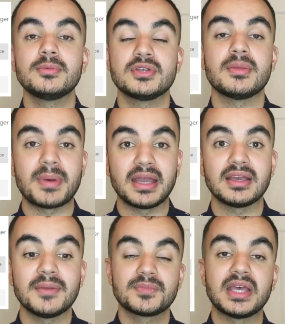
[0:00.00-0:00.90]
to the
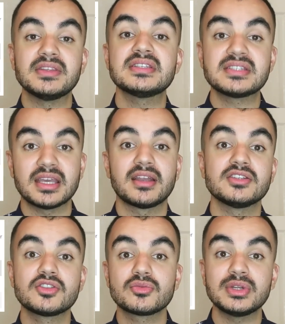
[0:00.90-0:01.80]
bank. And this has taken
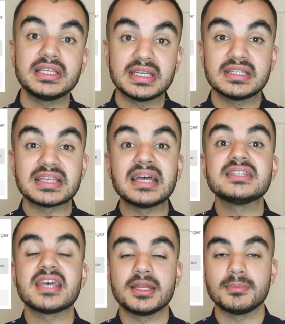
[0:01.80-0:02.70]
us 3 years
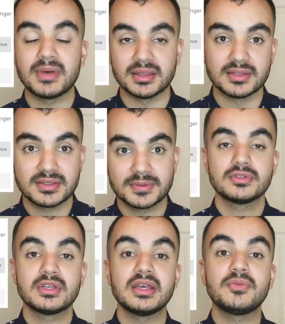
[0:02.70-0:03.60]
and 10 months.
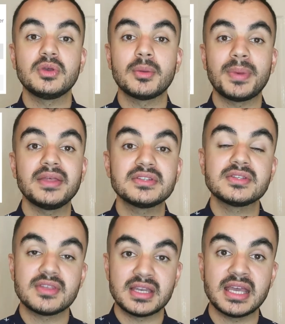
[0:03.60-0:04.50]
So if we compare this
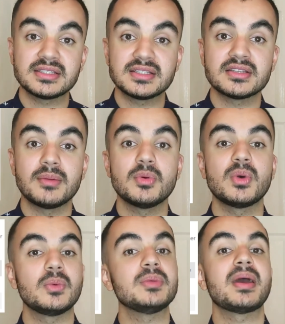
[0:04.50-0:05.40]
to the next example
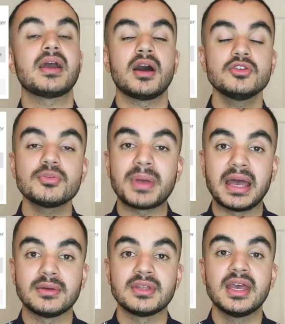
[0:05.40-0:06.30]
where we pay
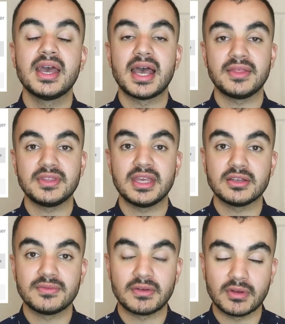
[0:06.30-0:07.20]
£100 at the
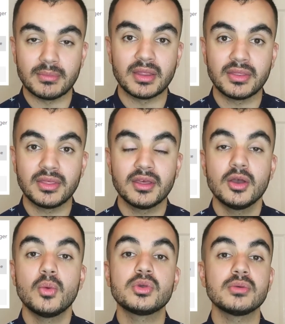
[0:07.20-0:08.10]
end of every month,
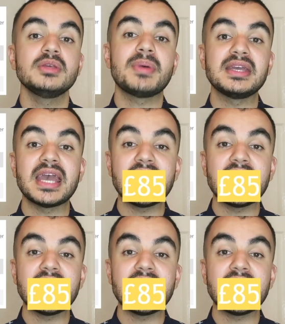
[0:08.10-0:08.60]
we only pay